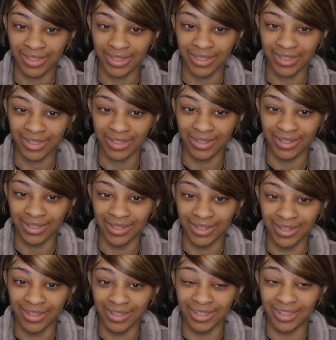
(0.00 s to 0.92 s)
here.
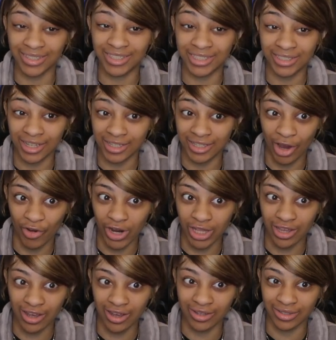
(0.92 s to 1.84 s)
What? And she says, like,
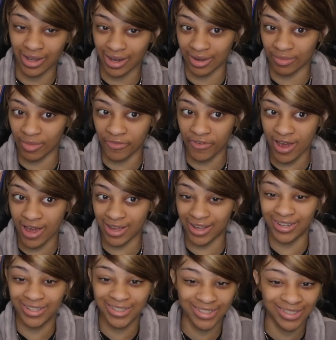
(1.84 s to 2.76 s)
right there. Like, in my
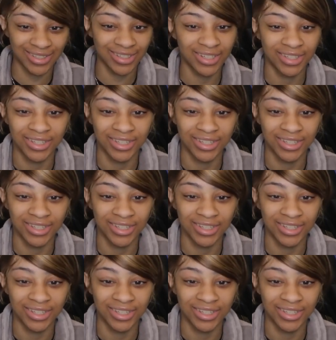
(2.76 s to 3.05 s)
face.